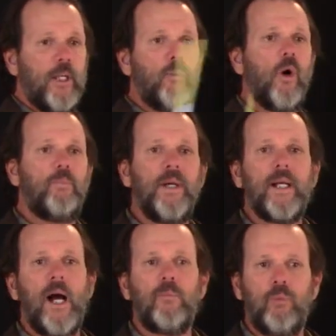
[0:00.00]
then we'll pick
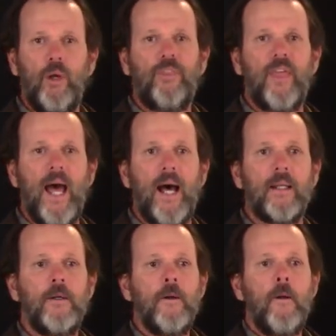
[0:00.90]
up with that
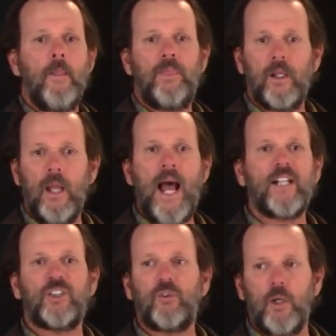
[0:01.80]
the
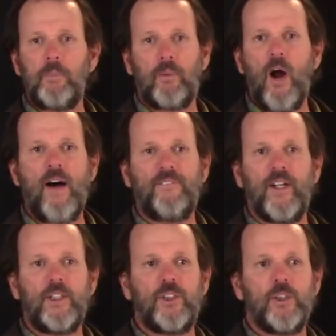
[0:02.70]
last three
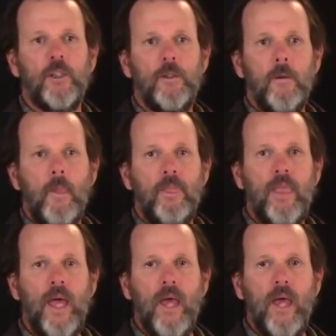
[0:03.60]
prophets
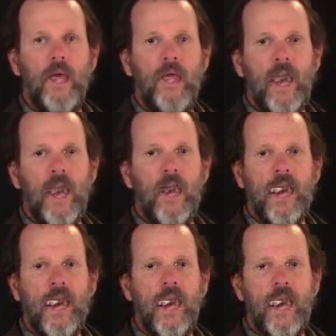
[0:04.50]
that are
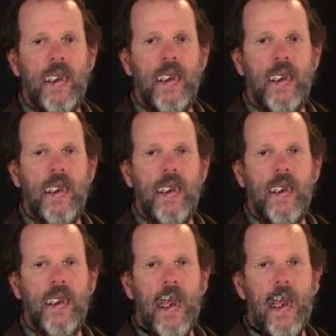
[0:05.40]
in
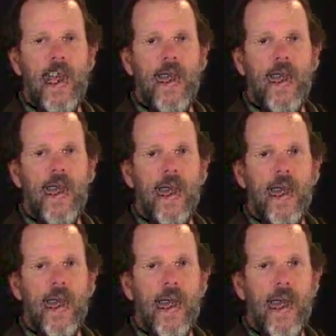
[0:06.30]
existence
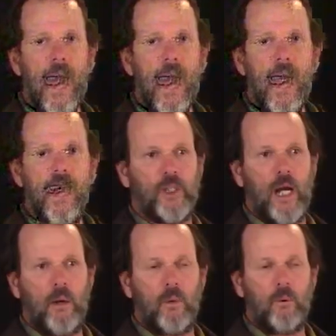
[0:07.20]
as
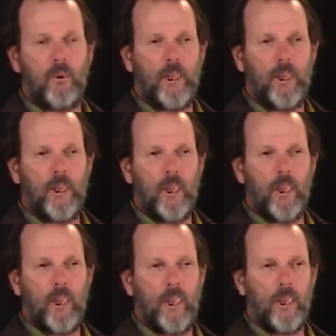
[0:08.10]
our
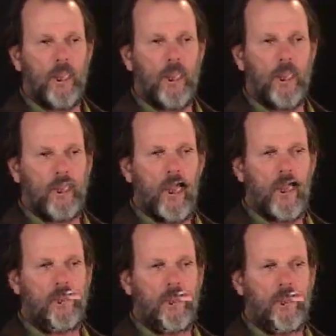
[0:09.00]
group of
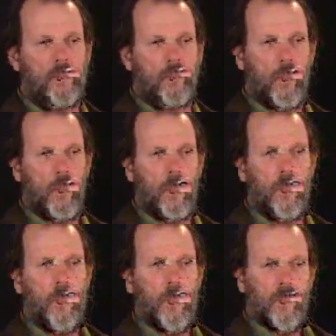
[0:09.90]
prophets for
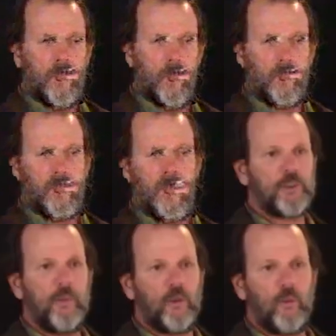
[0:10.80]
the Old
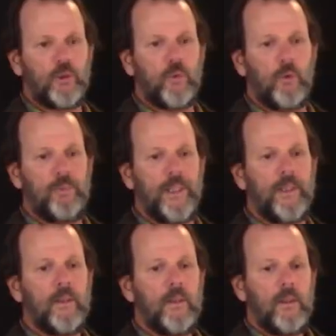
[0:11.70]
Testament, which will be